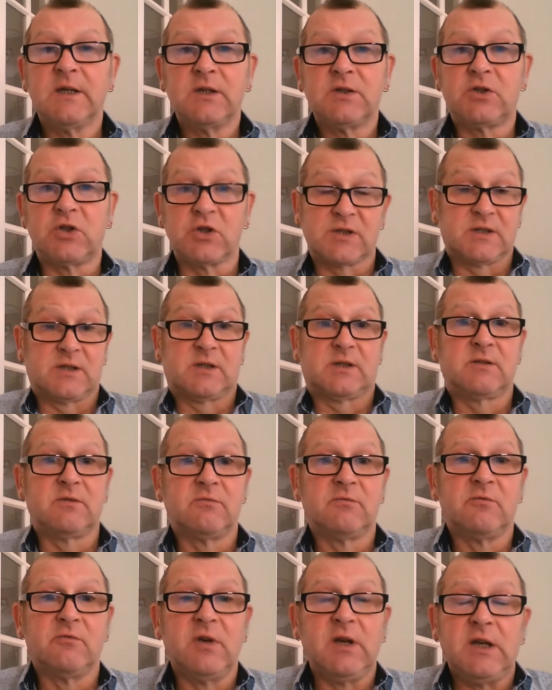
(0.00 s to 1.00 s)
just
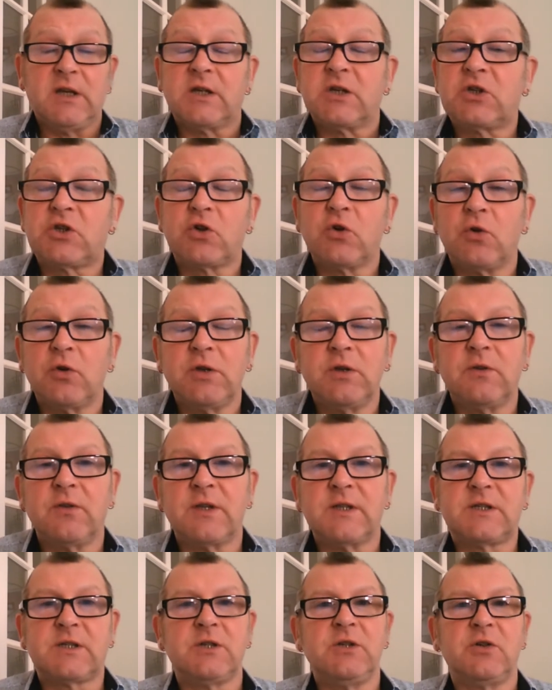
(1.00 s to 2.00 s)
really to show you
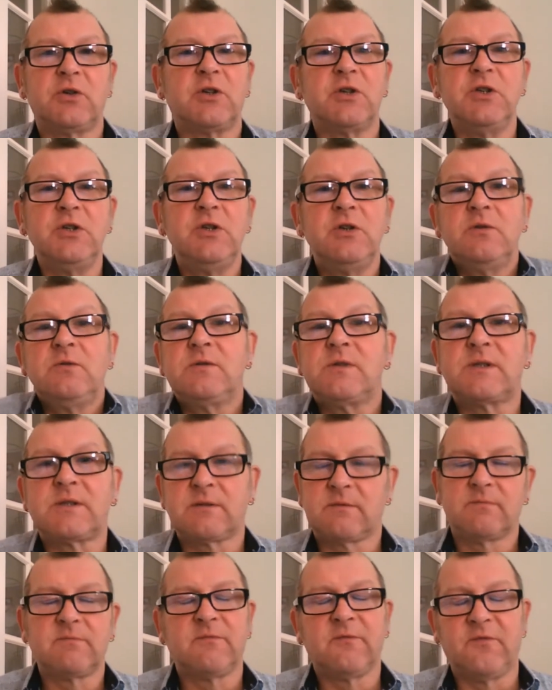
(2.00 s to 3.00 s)
that you can
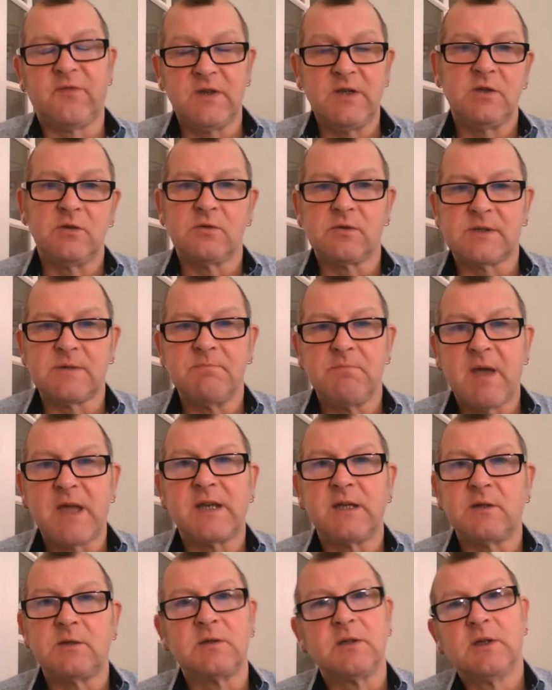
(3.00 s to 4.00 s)
use videos
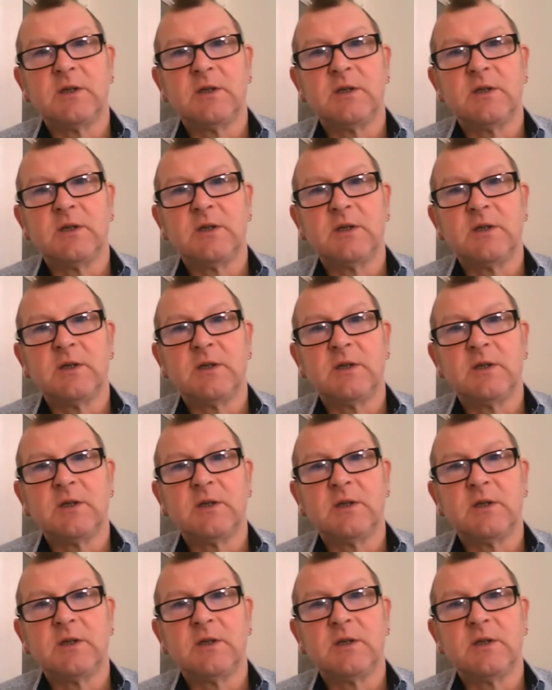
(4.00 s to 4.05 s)
embedded